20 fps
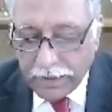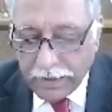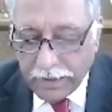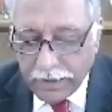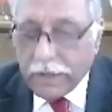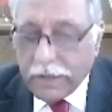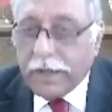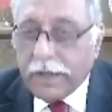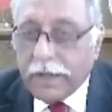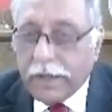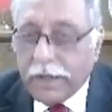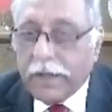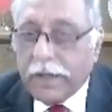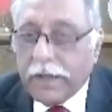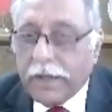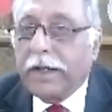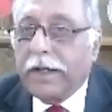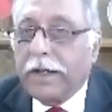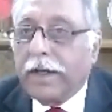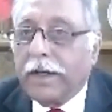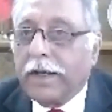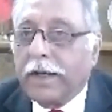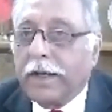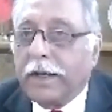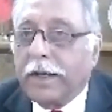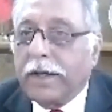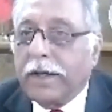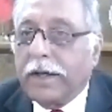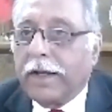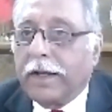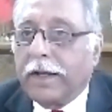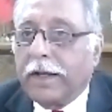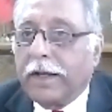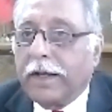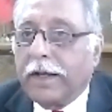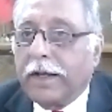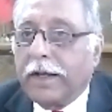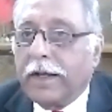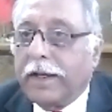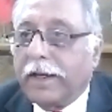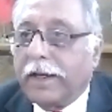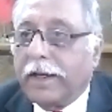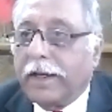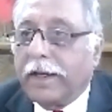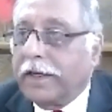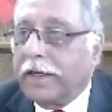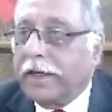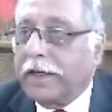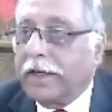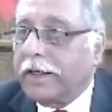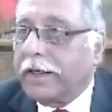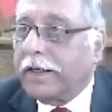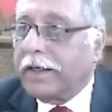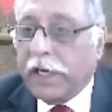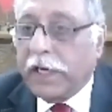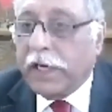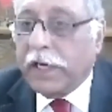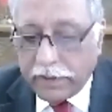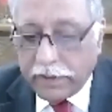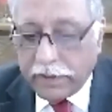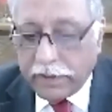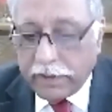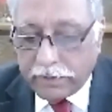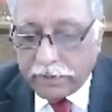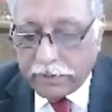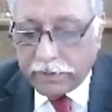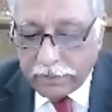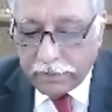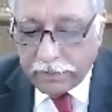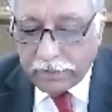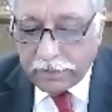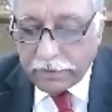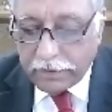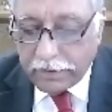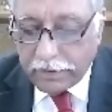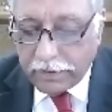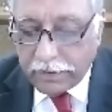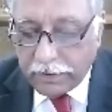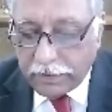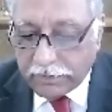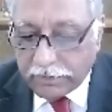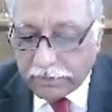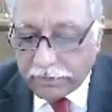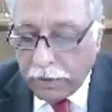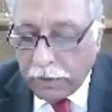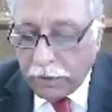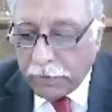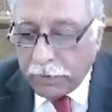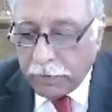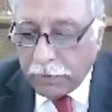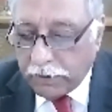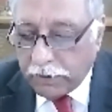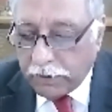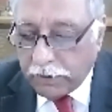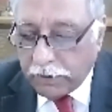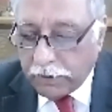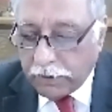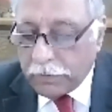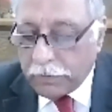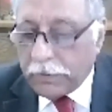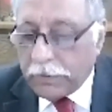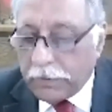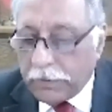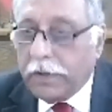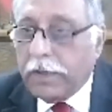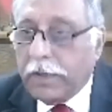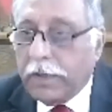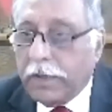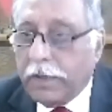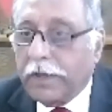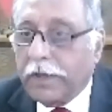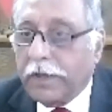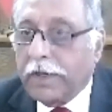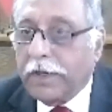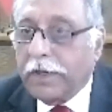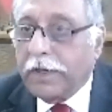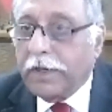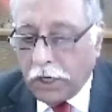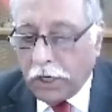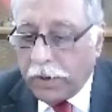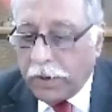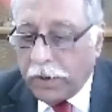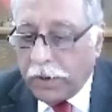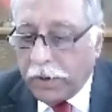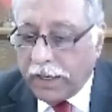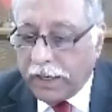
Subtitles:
and community leaders, Assalamu alaikum, ni hao, and a very good evening.